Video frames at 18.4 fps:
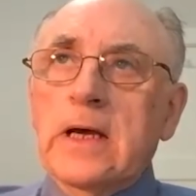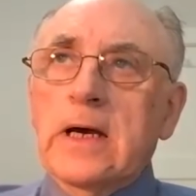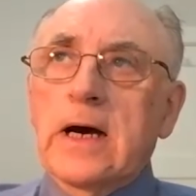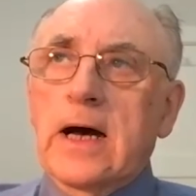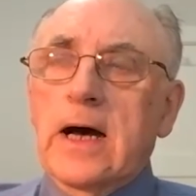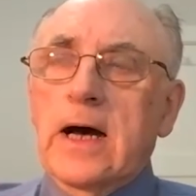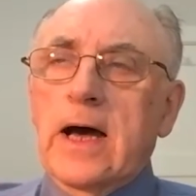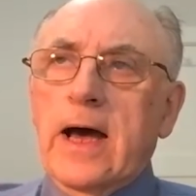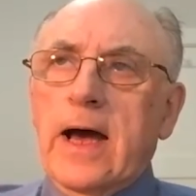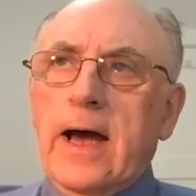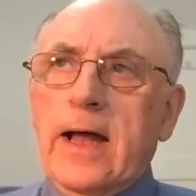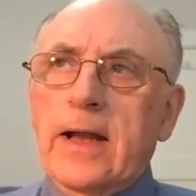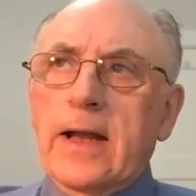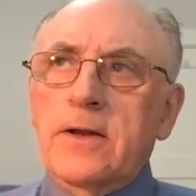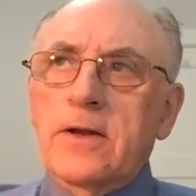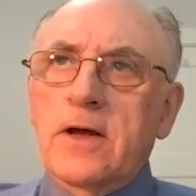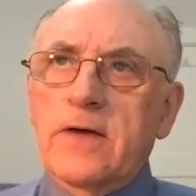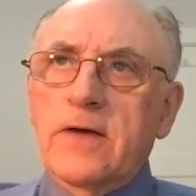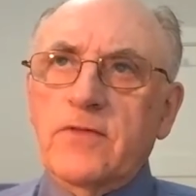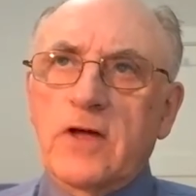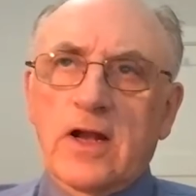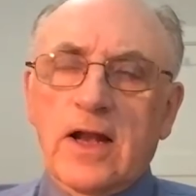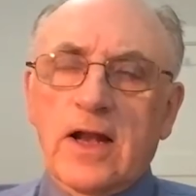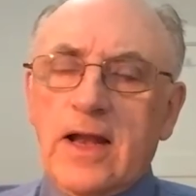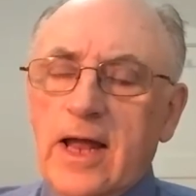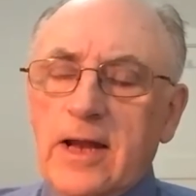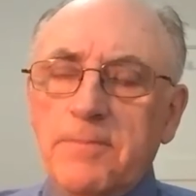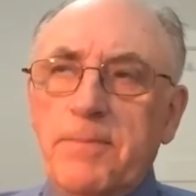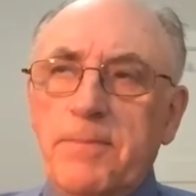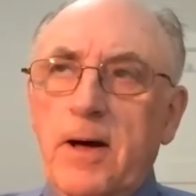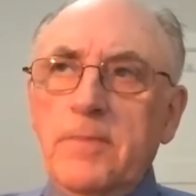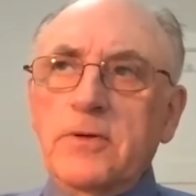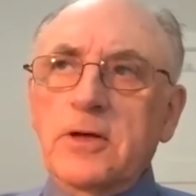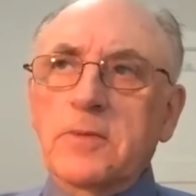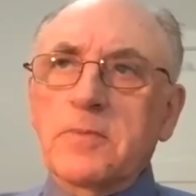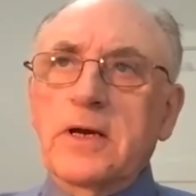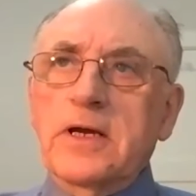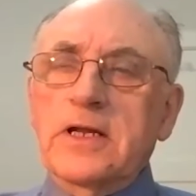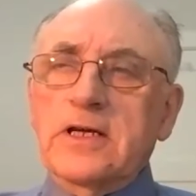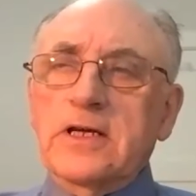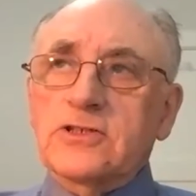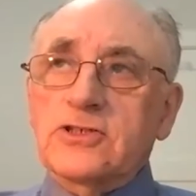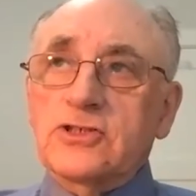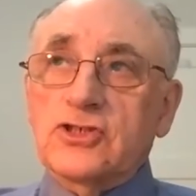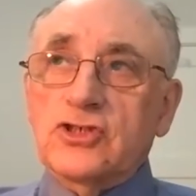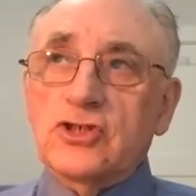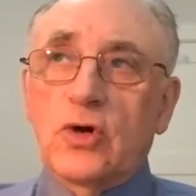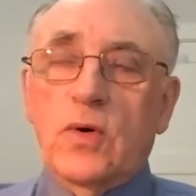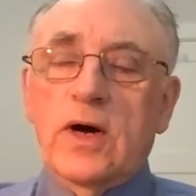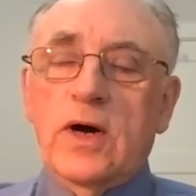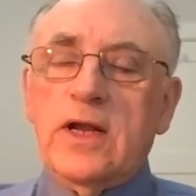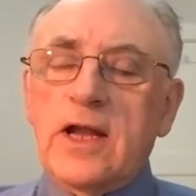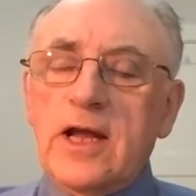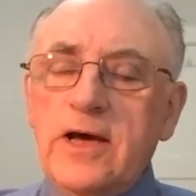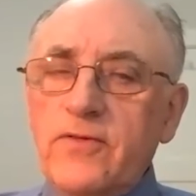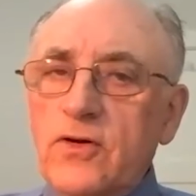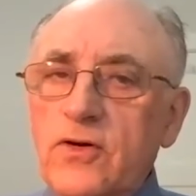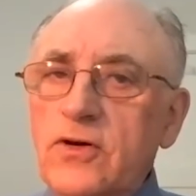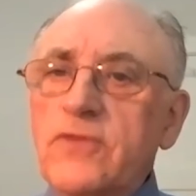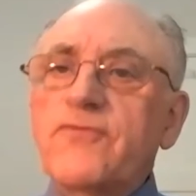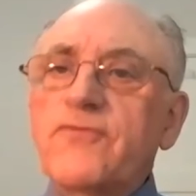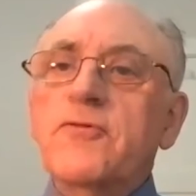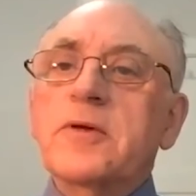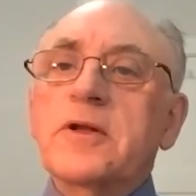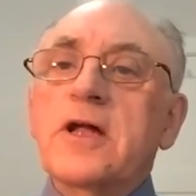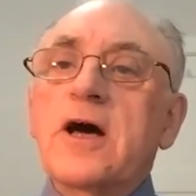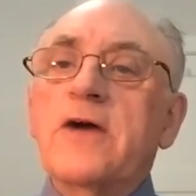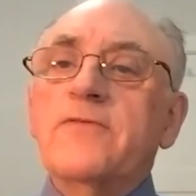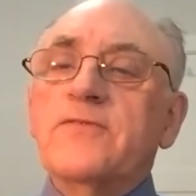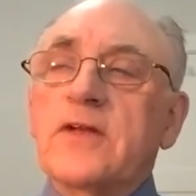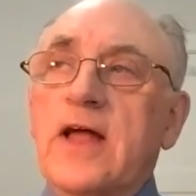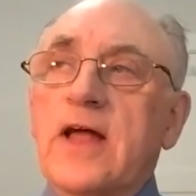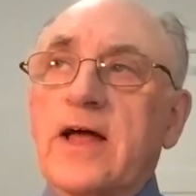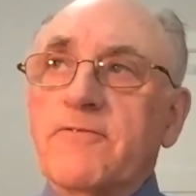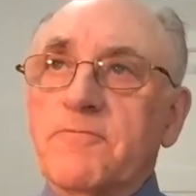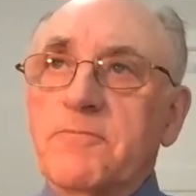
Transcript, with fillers: And I've done a lot of public meetings and so on. And I've heard from an awful lot